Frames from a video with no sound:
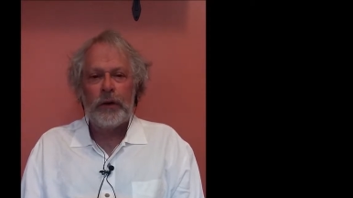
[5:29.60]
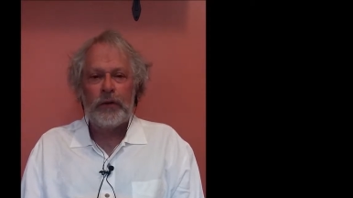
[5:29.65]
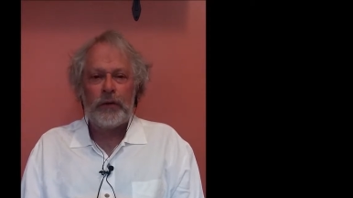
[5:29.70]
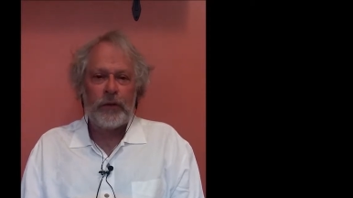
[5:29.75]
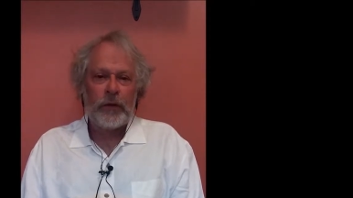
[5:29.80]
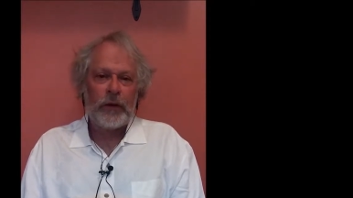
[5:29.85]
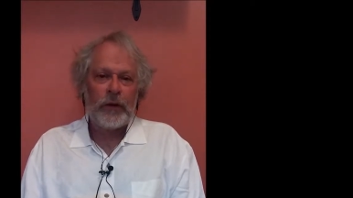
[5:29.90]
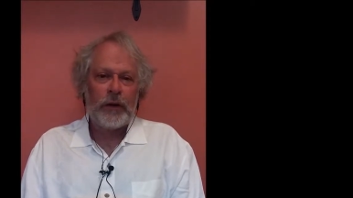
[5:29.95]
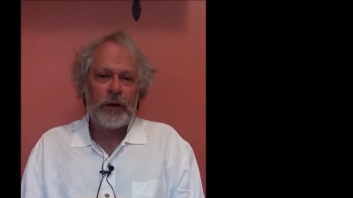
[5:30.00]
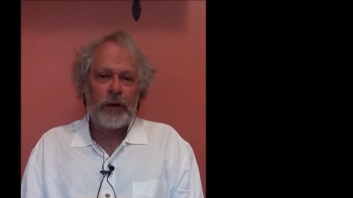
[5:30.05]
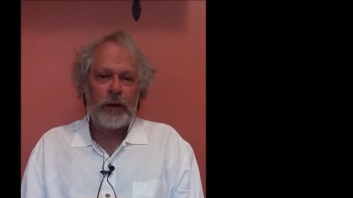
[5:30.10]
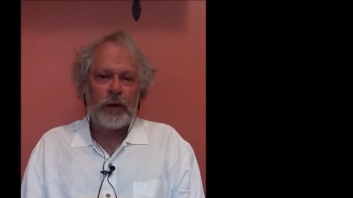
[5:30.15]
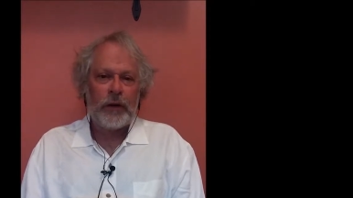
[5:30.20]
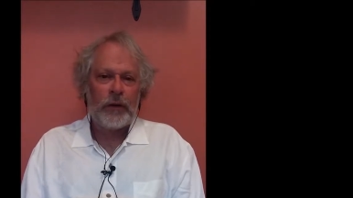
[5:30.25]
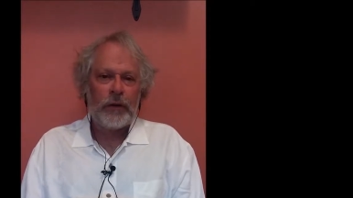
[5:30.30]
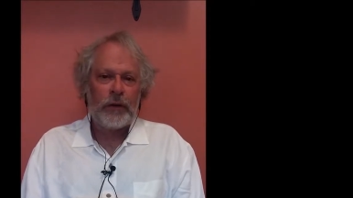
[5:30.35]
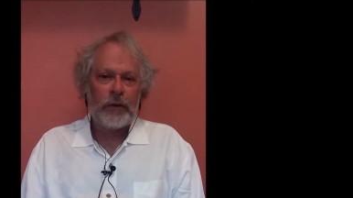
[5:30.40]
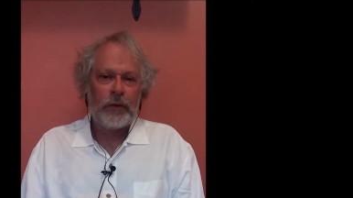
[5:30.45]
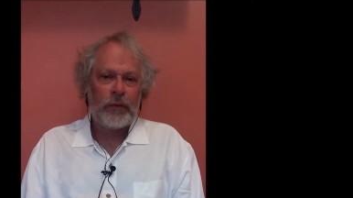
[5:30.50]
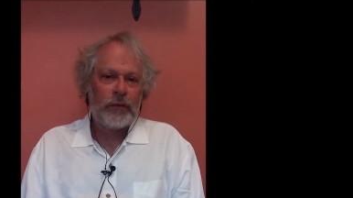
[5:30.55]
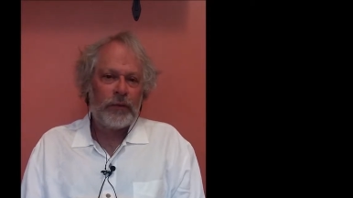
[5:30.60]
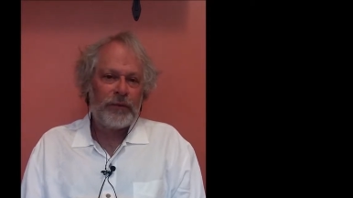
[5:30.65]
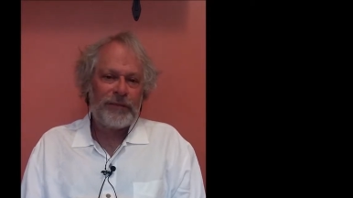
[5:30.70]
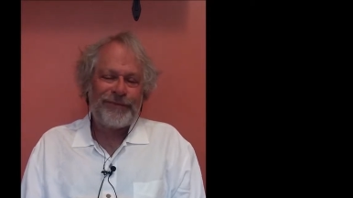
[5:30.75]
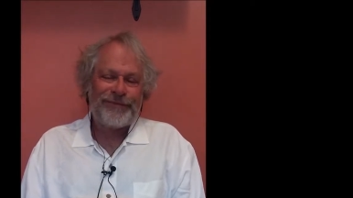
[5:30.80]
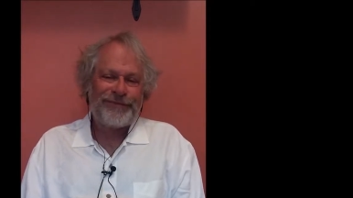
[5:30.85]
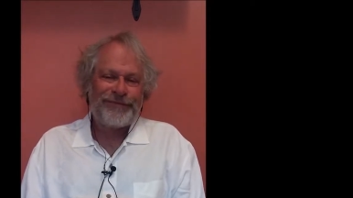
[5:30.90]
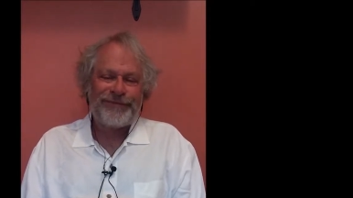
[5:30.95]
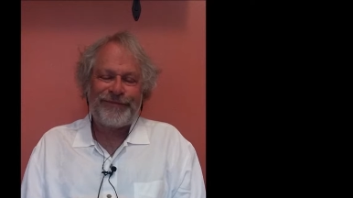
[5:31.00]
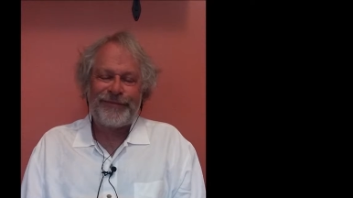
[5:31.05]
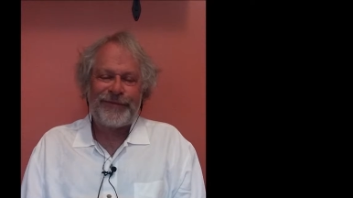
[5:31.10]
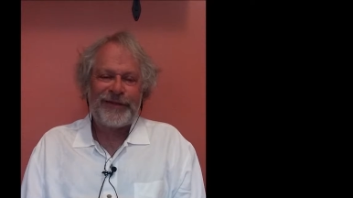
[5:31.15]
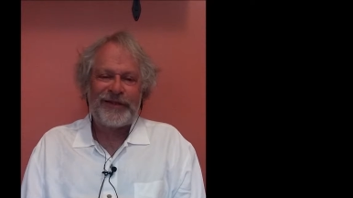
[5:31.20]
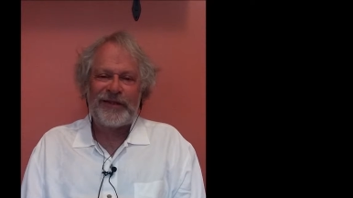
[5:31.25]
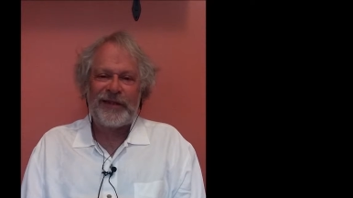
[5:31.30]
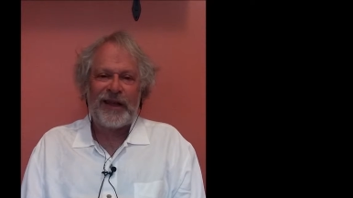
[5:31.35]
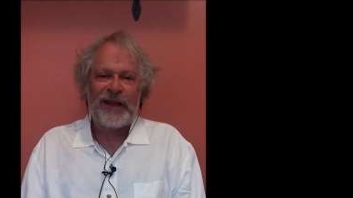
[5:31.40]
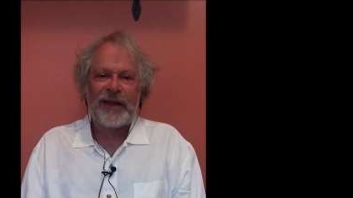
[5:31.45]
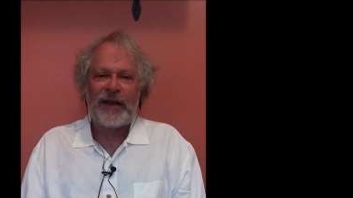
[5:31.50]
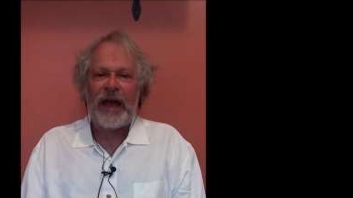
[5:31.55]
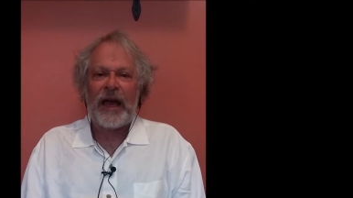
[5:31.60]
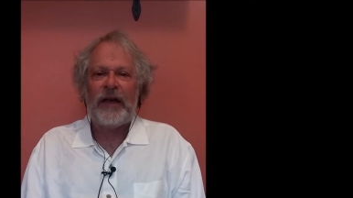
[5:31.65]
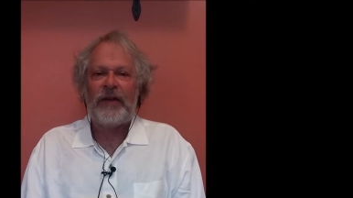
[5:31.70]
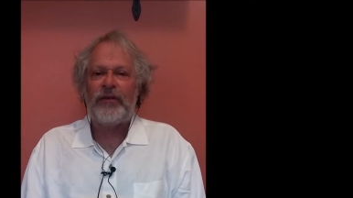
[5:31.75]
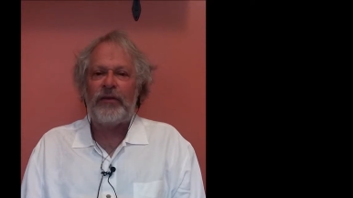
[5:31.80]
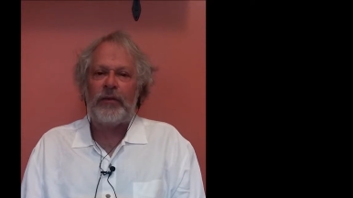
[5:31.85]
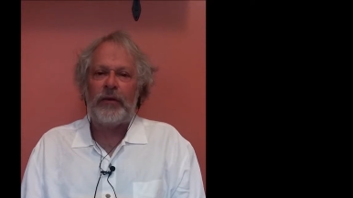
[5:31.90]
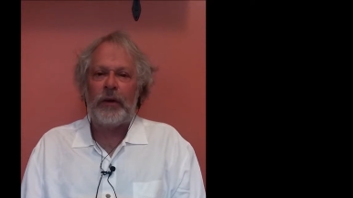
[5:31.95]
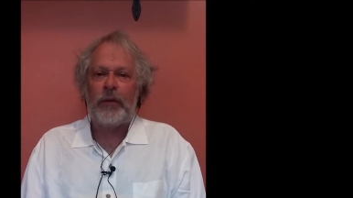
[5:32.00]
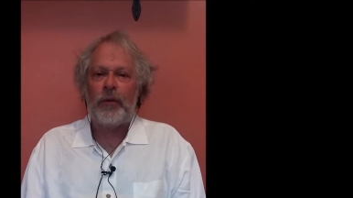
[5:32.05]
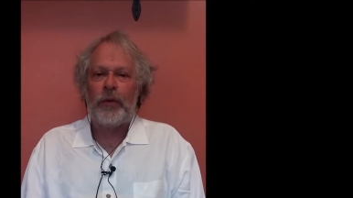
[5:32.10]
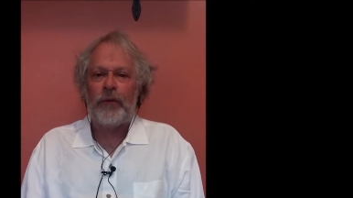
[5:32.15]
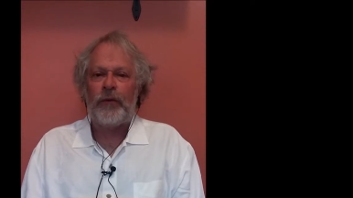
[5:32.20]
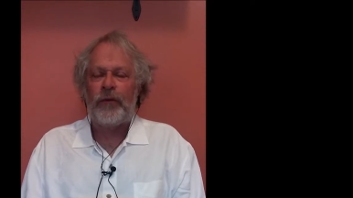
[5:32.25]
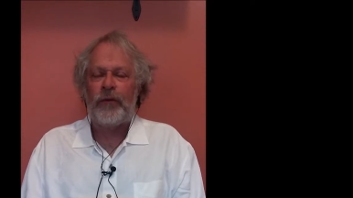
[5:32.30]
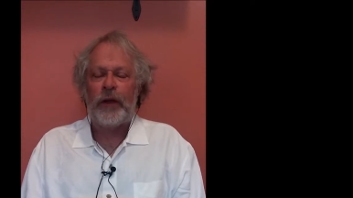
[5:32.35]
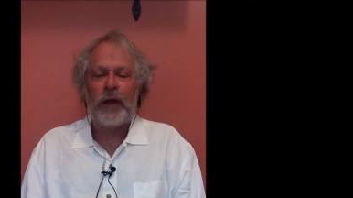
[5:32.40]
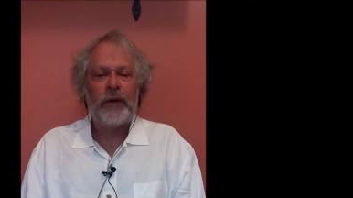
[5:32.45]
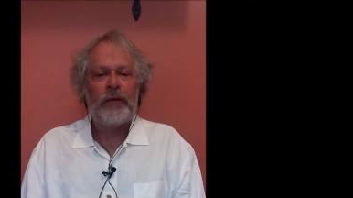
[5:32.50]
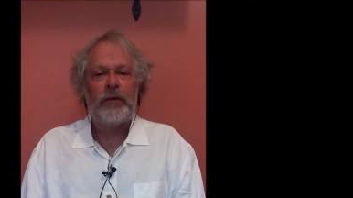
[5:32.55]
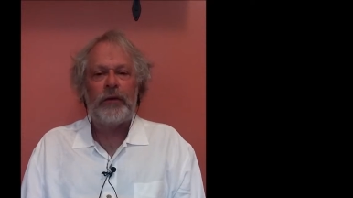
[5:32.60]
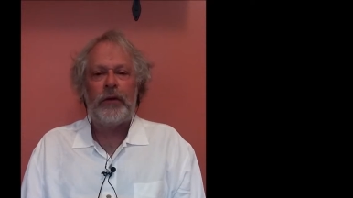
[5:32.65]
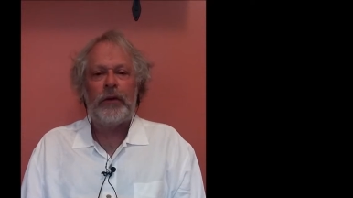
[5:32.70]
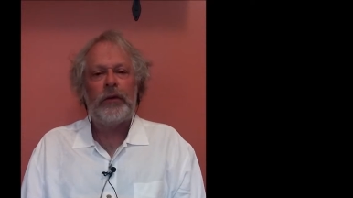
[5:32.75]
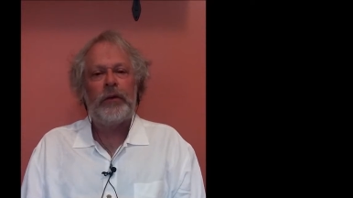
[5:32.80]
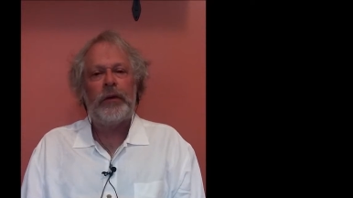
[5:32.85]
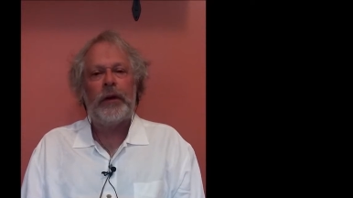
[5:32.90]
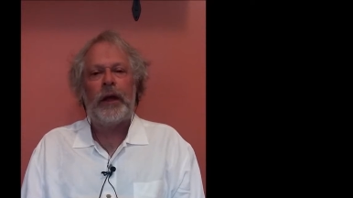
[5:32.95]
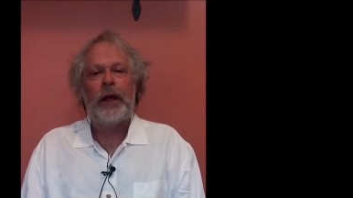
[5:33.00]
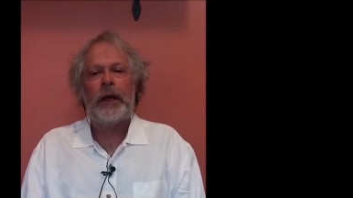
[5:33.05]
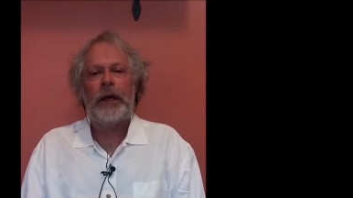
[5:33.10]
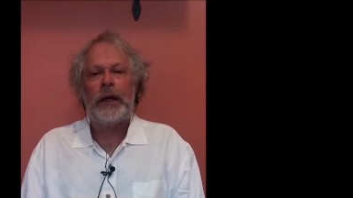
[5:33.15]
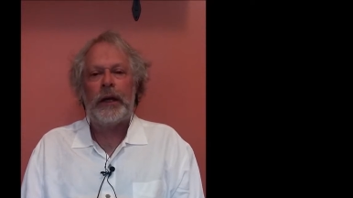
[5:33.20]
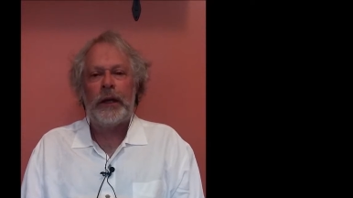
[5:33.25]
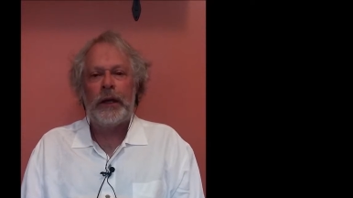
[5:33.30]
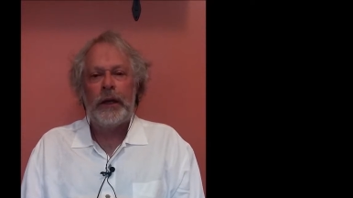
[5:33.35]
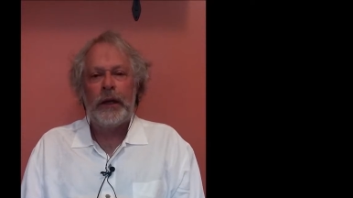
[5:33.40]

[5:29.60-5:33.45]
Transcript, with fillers: It's really, you know, just like ice cream. What flavor do you like?